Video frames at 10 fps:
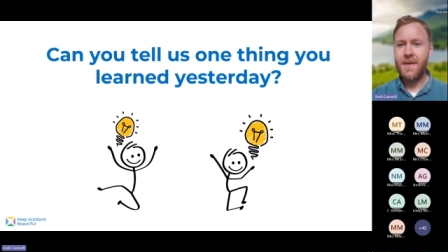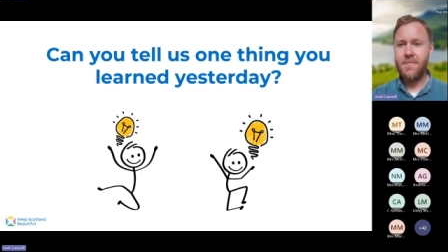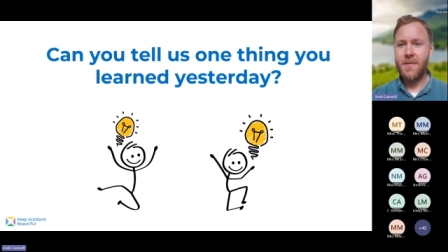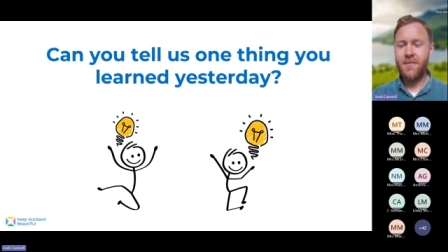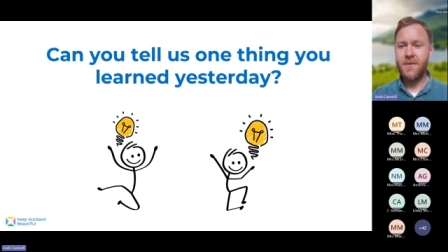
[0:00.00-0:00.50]

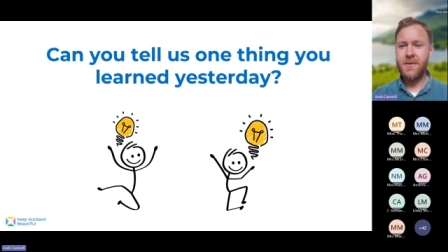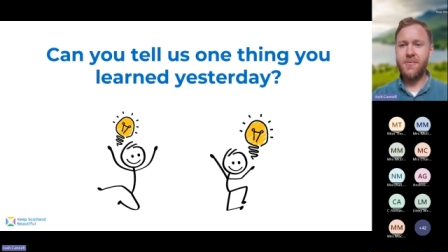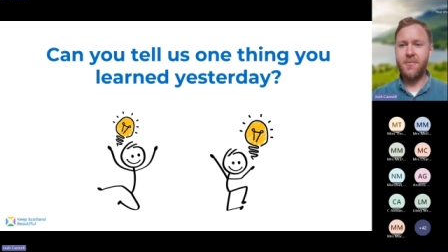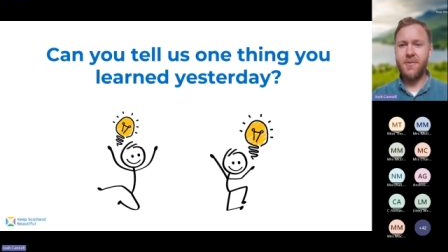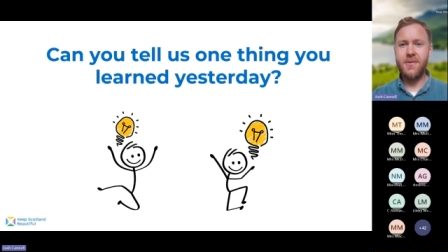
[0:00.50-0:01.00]
Um, the
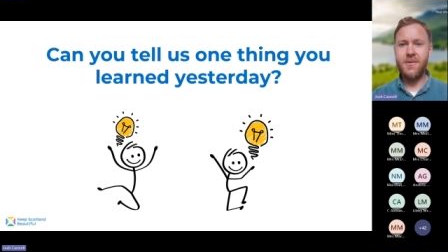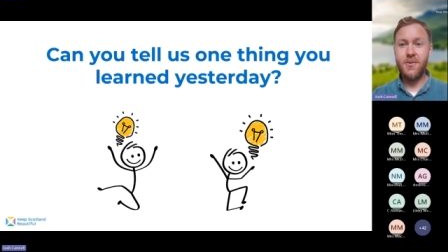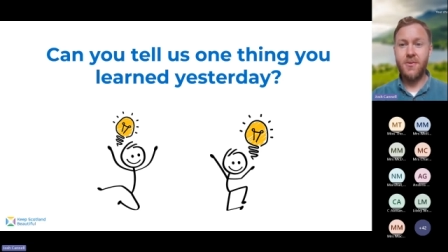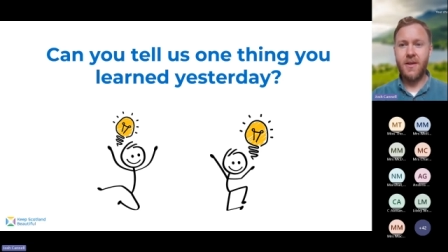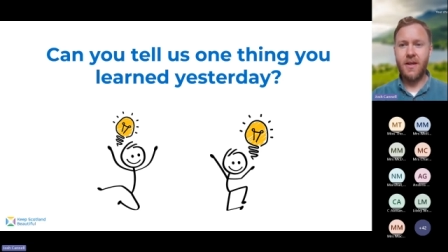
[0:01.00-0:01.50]
first one
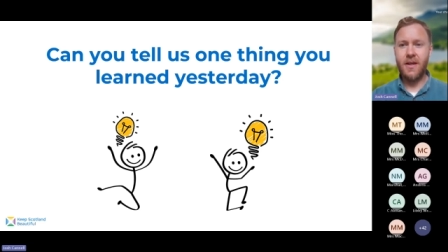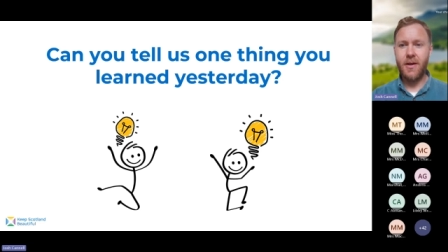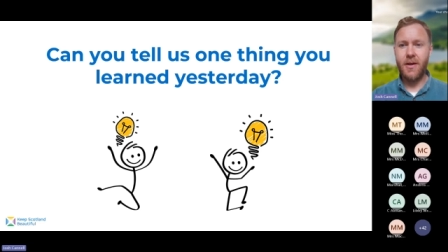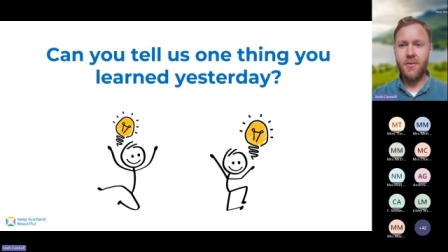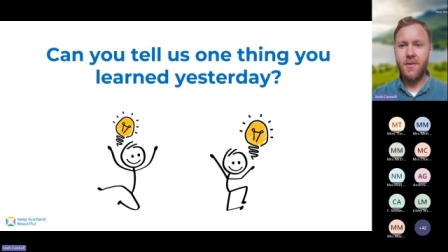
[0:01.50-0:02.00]
talking
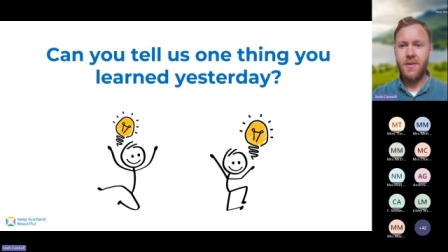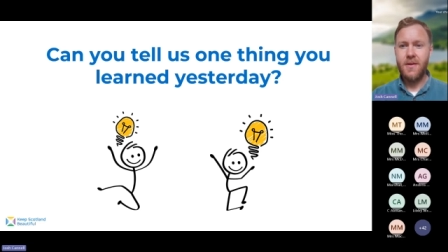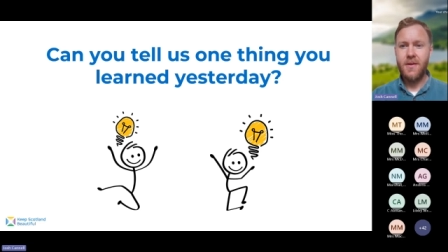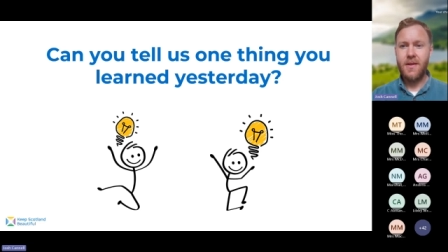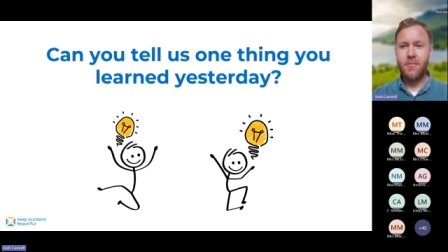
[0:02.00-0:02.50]
about
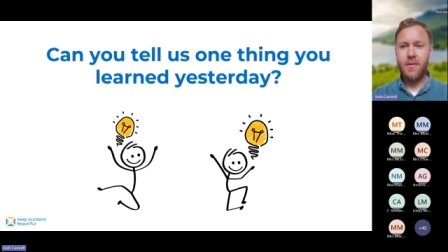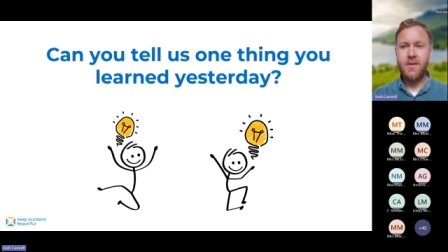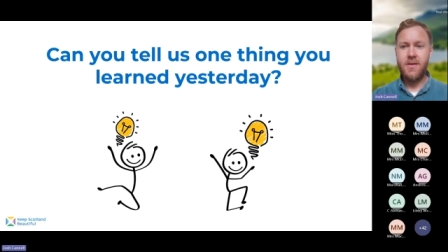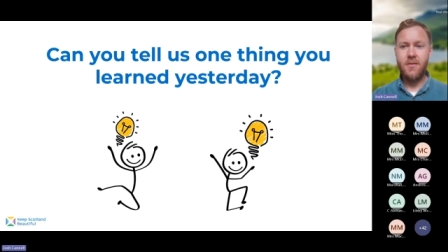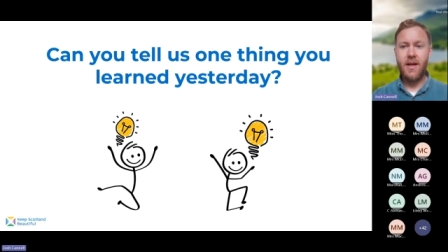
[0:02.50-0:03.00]
that
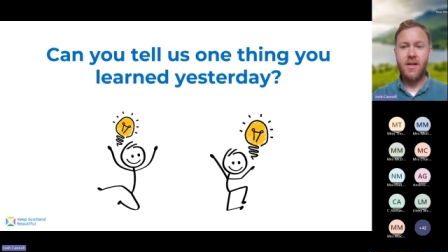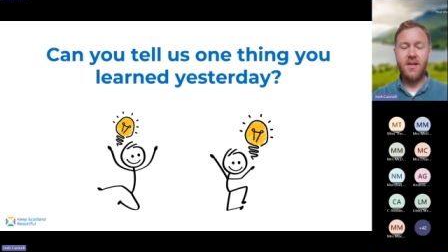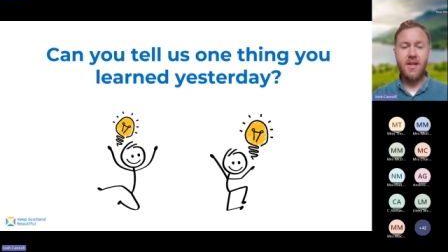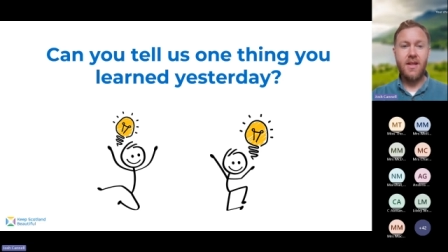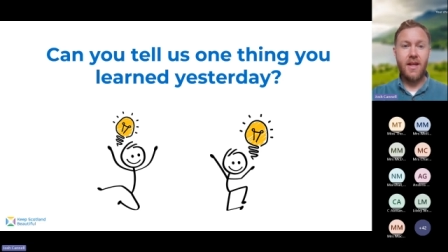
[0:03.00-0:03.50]
we do
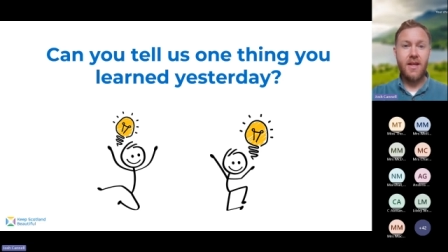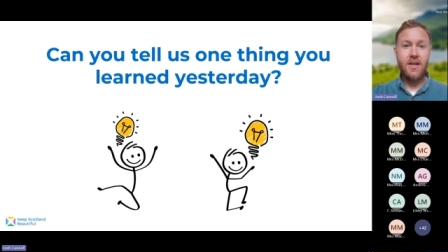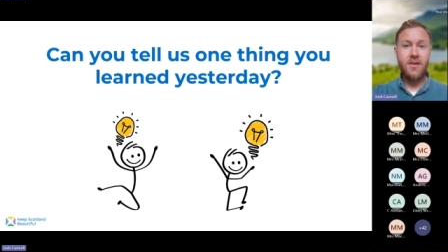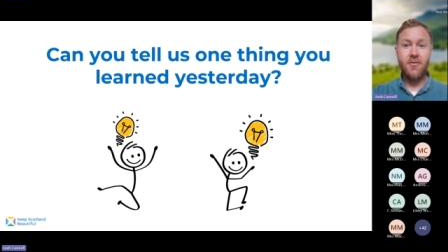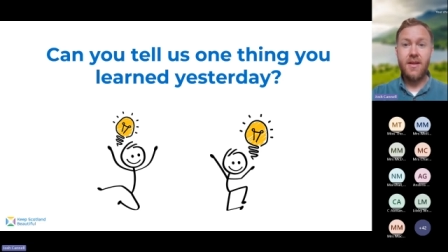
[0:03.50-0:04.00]
actually
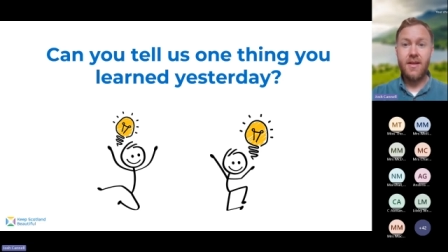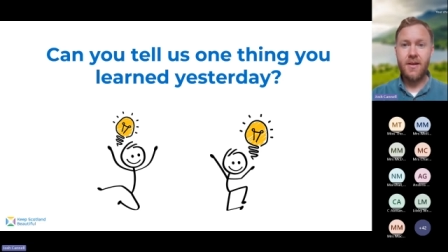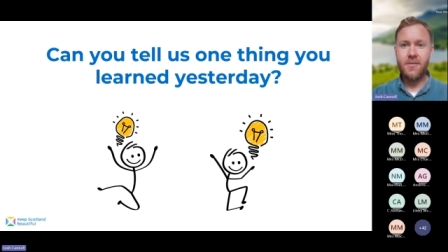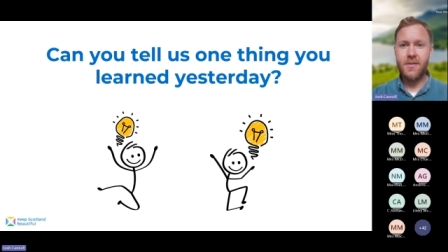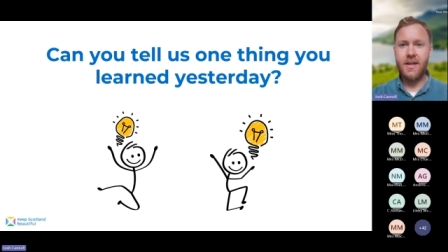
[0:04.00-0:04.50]
need
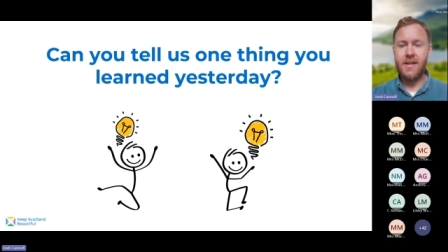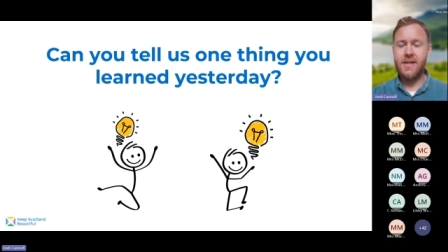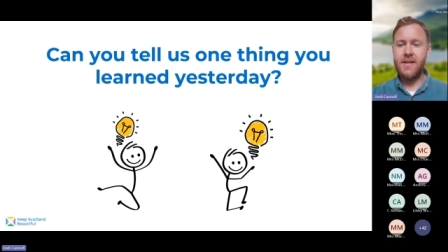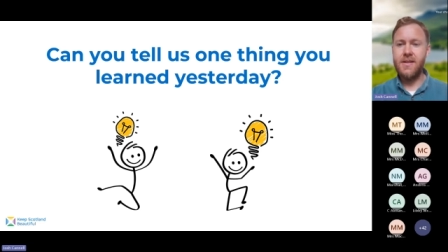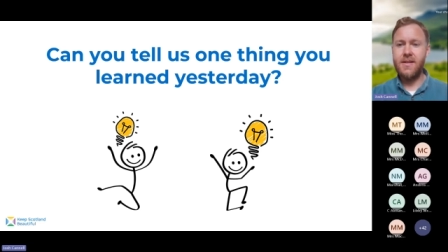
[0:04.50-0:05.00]
greenhouse
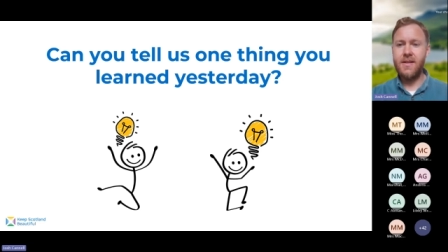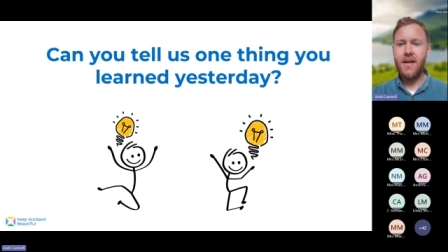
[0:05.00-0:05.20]
gases.